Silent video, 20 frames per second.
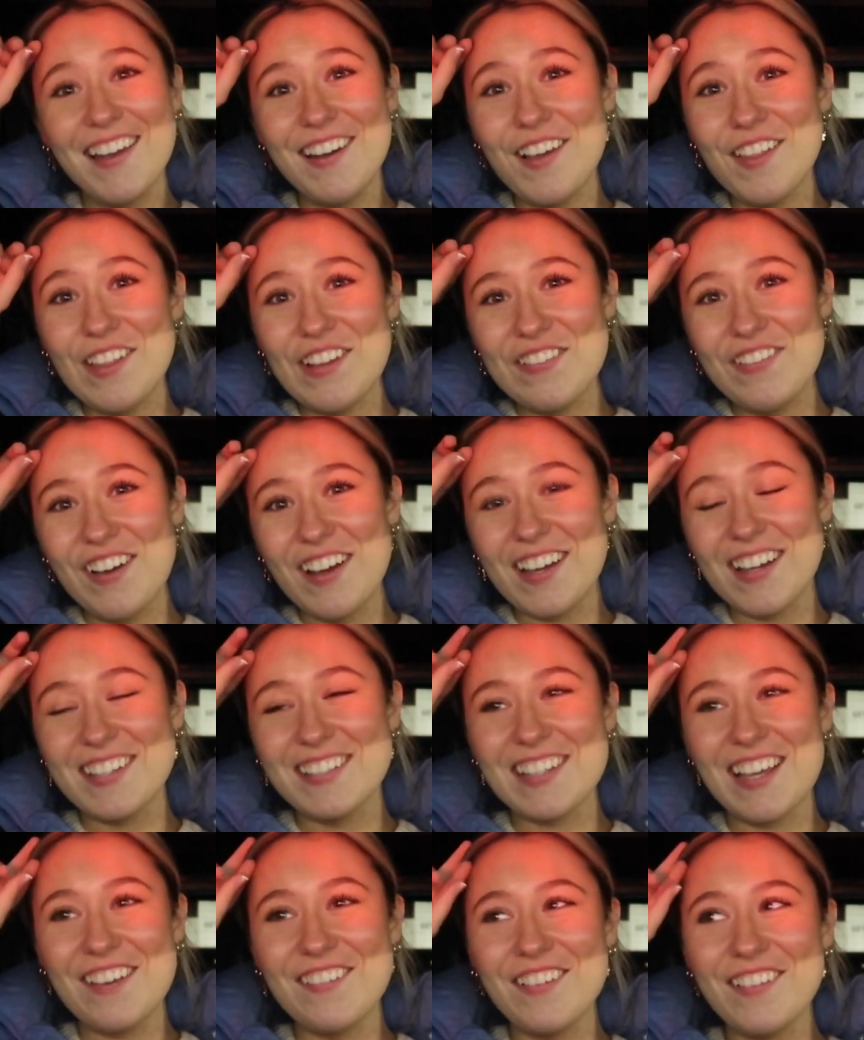another book
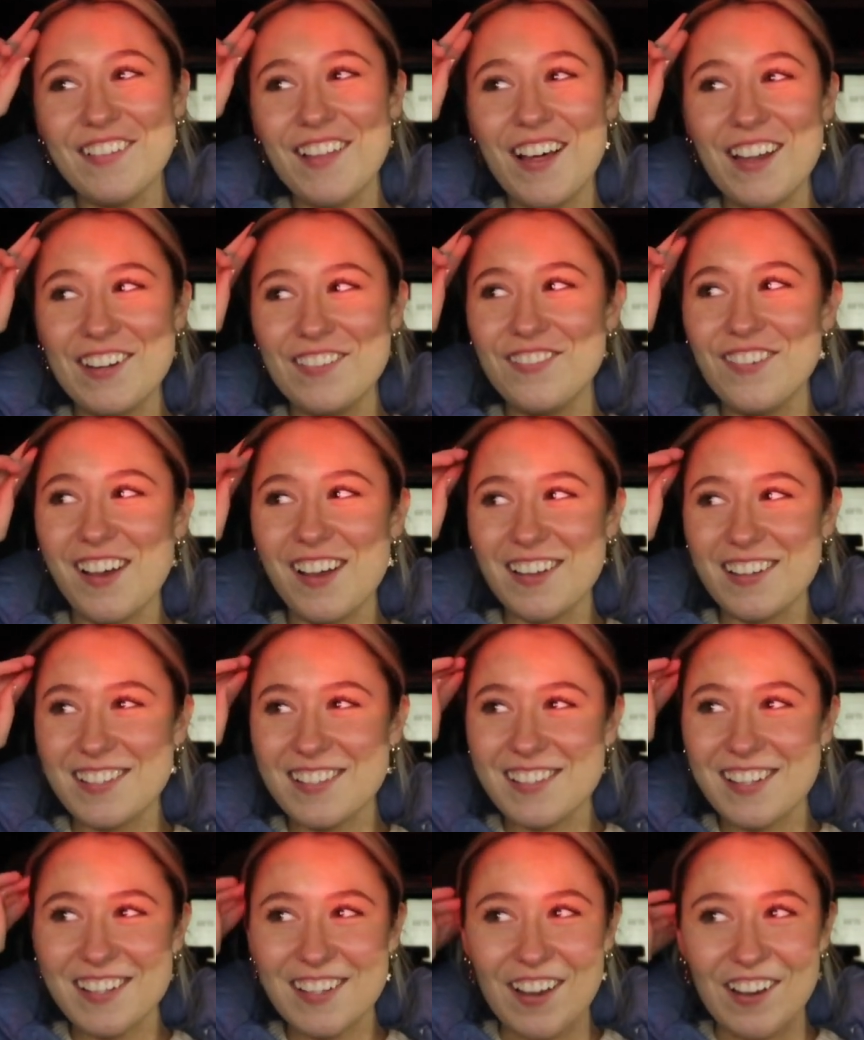because I have a lot of
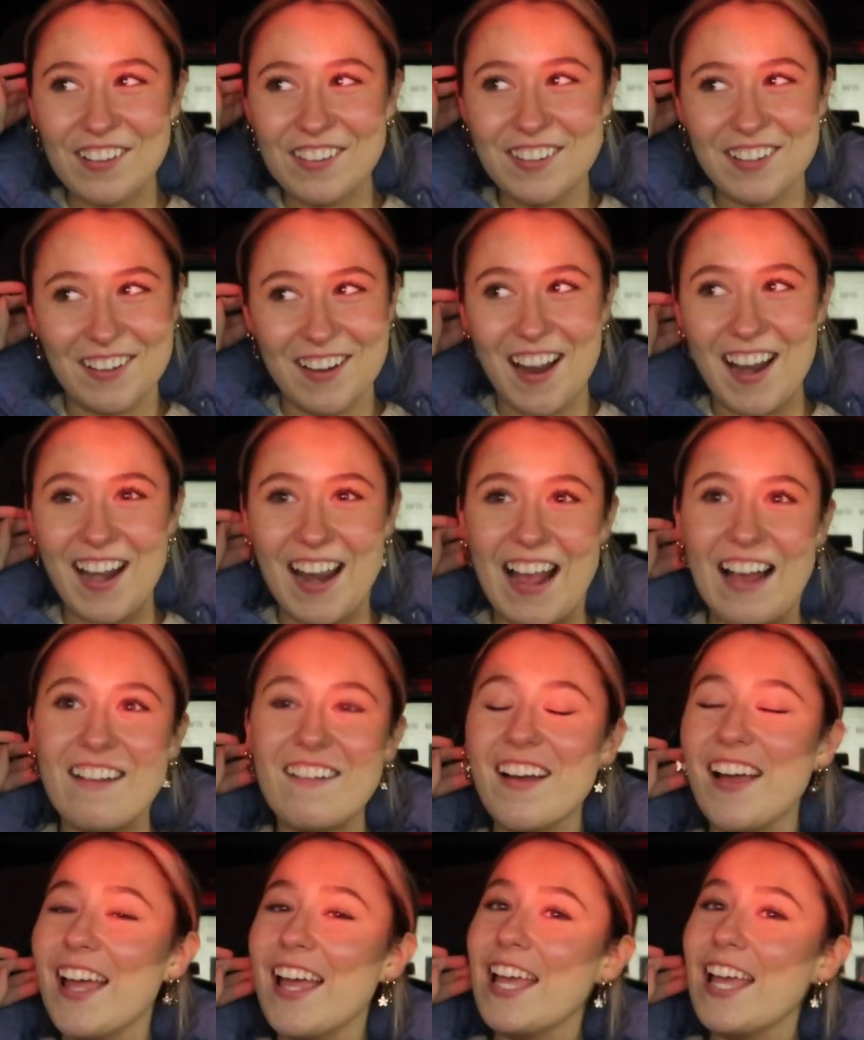books to go through right now.